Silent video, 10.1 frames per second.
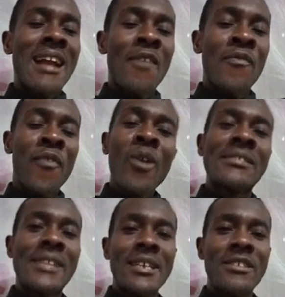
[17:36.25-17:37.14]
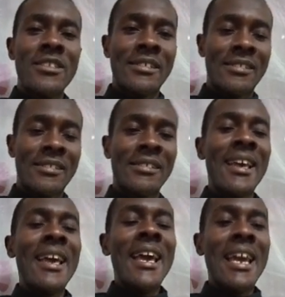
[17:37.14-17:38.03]
You have the egg stage,
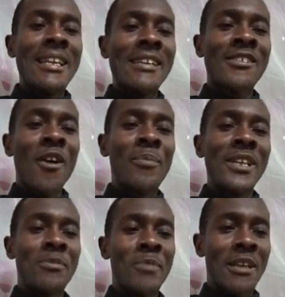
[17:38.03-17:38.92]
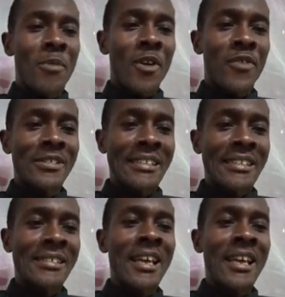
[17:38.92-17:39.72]
the larva stage, the pupa stage,